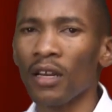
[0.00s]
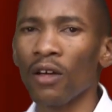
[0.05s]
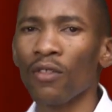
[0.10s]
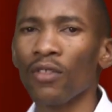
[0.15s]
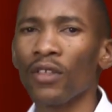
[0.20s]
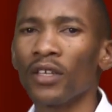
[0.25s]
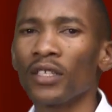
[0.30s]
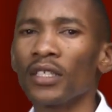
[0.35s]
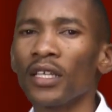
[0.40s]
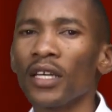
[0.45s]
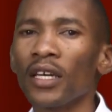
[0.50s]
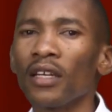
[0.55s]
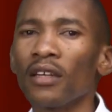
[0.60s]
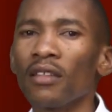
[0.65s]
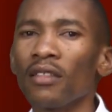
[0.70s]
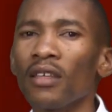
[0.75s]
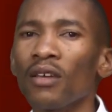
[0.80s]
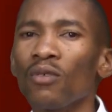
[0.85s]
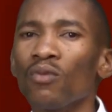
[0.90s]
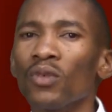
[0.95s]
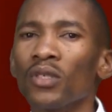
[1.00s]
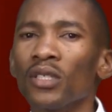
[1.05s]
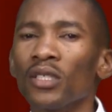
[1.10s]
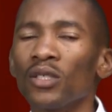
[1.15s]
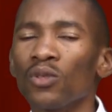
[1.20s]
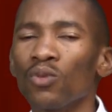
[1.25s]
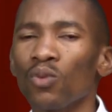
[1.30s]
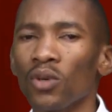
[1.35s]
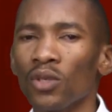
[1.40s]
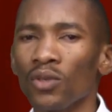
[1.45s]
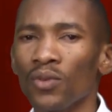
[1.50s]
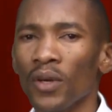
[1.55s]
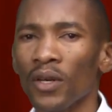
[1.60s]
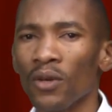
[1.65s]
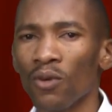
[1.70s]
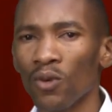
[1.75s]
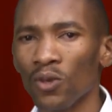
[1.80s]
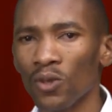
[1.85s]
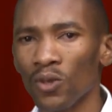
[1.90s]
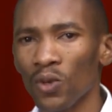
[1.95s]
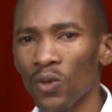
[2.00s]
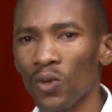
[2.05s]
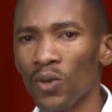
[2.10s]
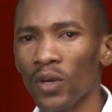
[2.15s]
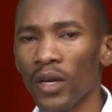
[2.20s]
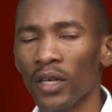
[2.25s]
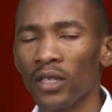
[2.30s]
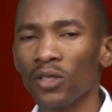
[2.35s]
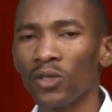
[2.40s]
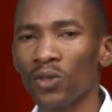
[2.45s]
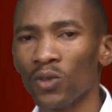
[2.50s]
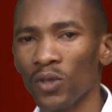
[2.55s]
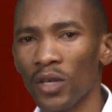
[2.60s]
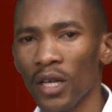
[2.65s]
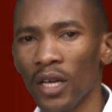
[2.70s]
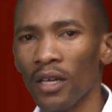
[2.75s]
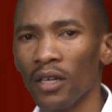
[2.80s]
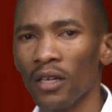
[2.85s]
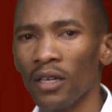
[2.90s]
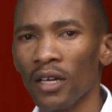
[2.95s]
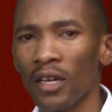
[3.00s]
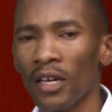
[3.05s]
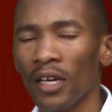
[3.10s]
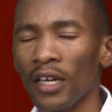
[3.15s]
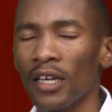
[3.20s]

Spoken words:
Now, the second thing, which is what we are going to look at today,